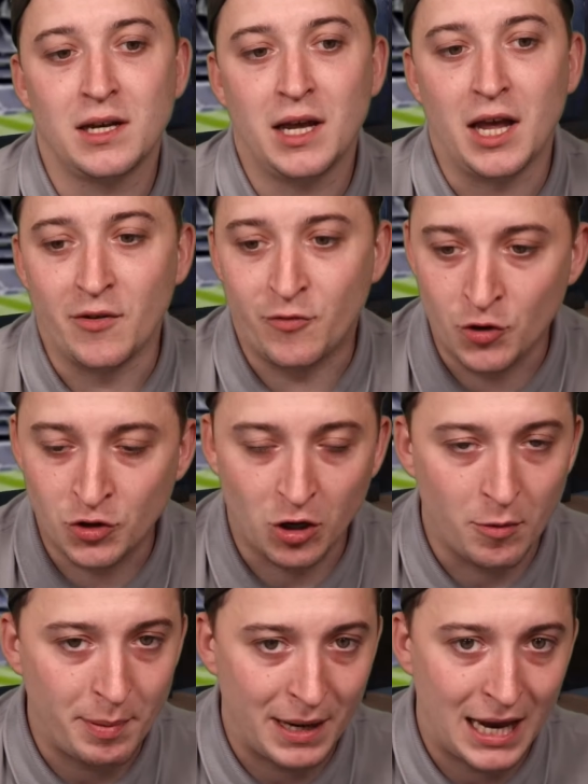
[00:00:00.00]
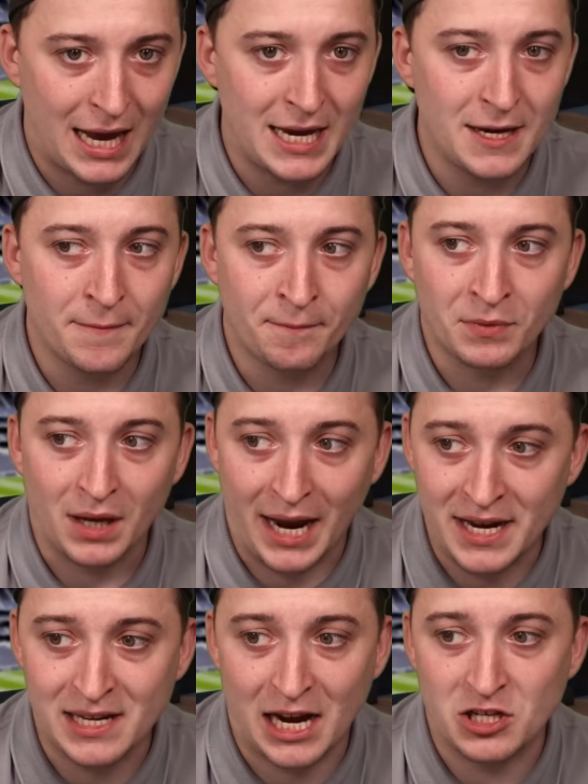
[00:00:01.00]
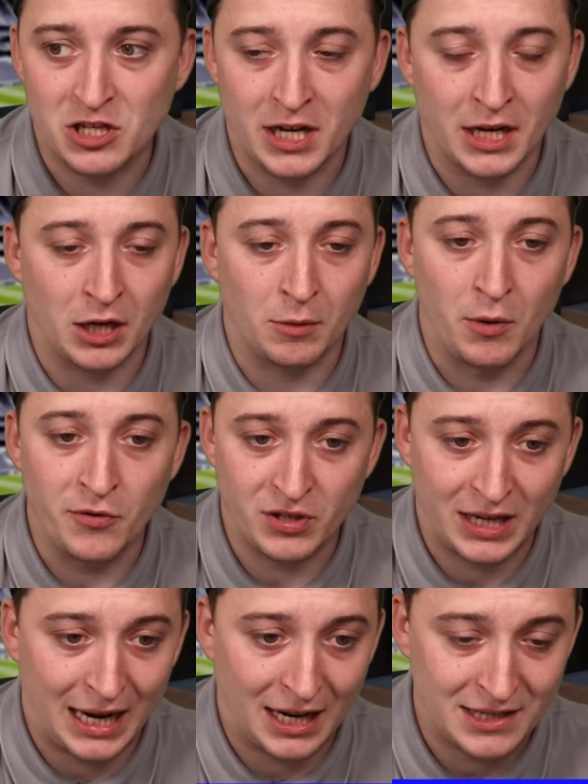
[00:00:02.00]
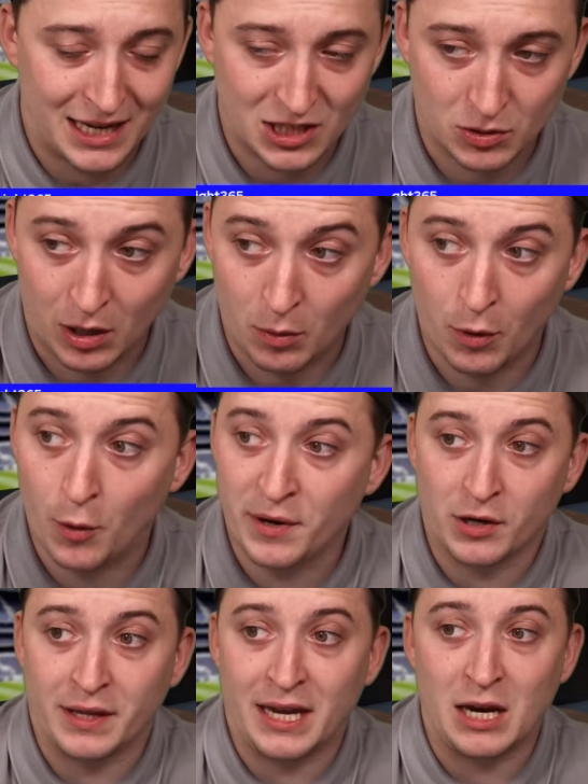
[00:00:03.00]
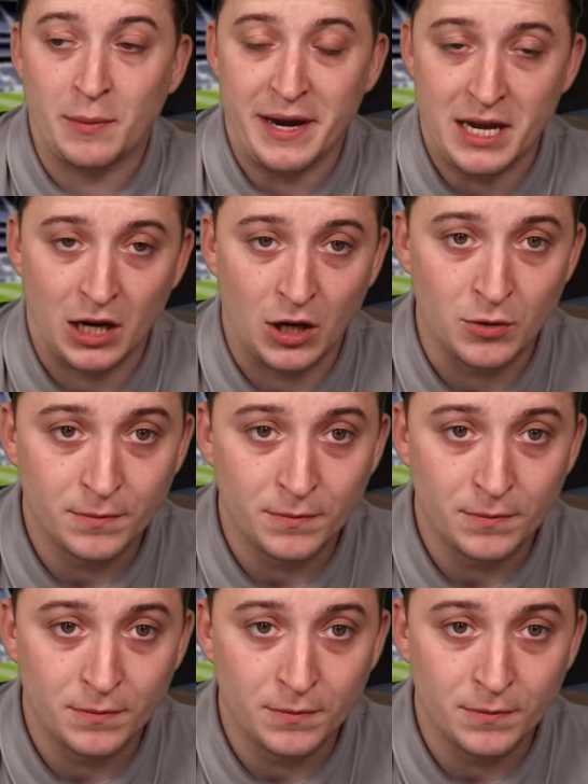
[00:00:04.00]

If Ndombele is actually going to move to Galatasaray, well, we got the here we go.